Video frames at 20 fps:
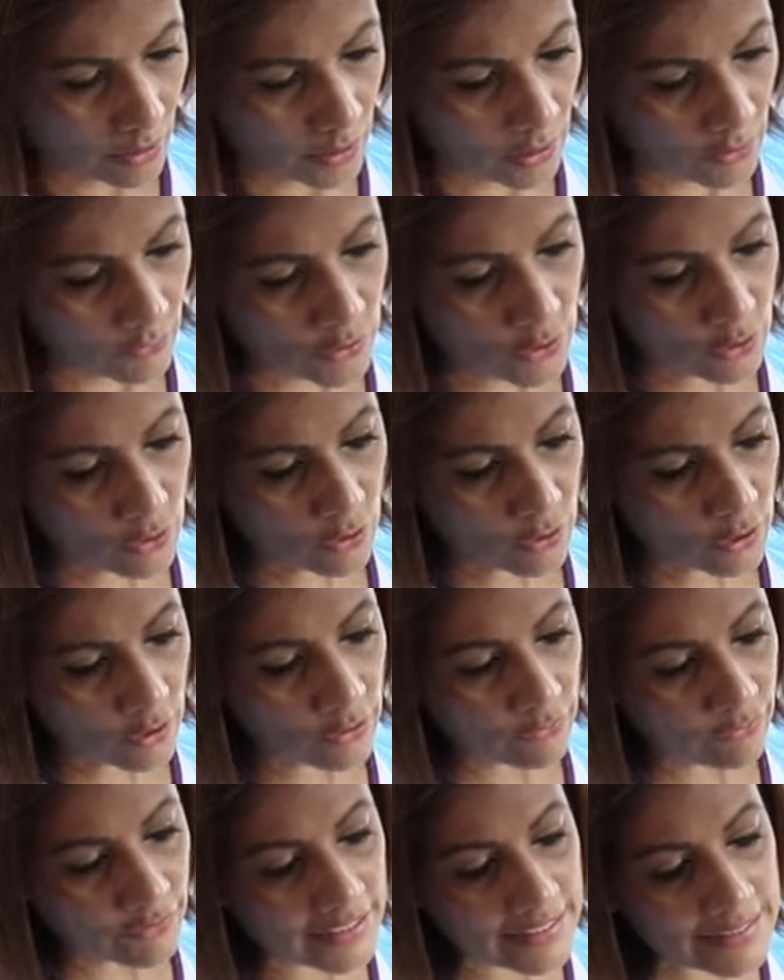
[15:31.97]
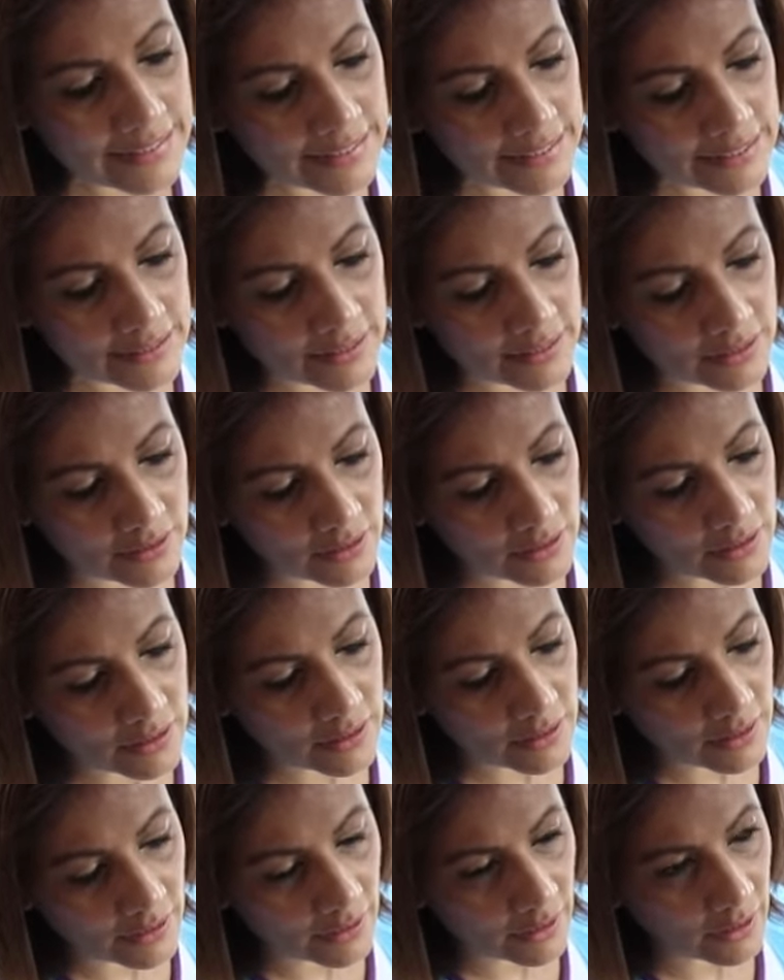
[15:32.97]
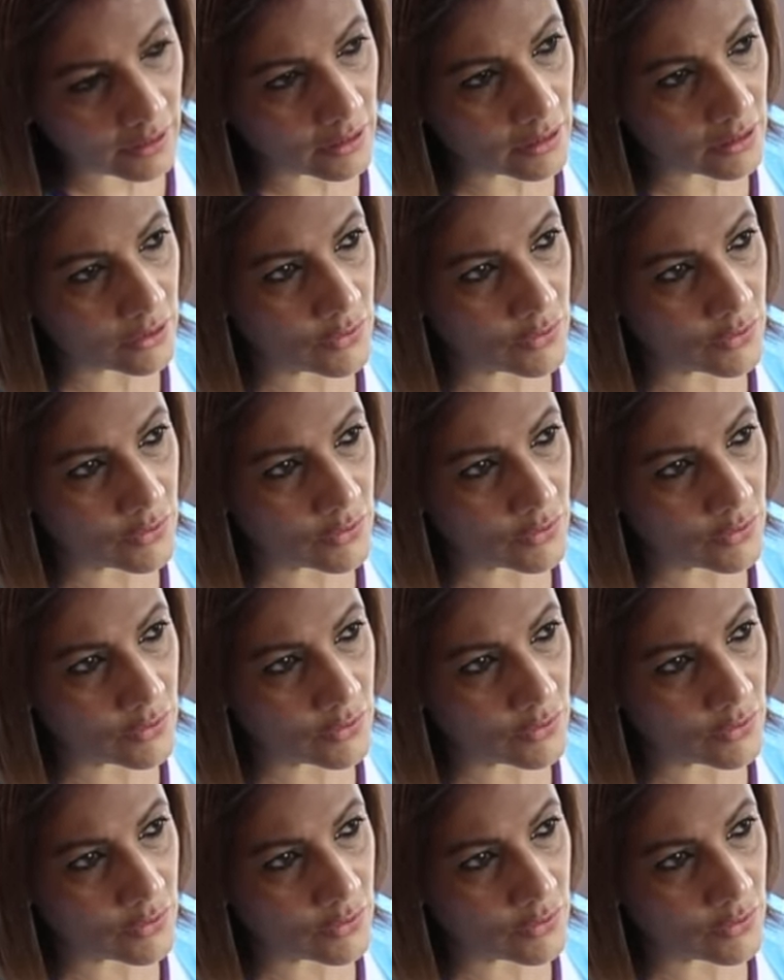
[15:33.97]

if she's got a lot of indents in the skin,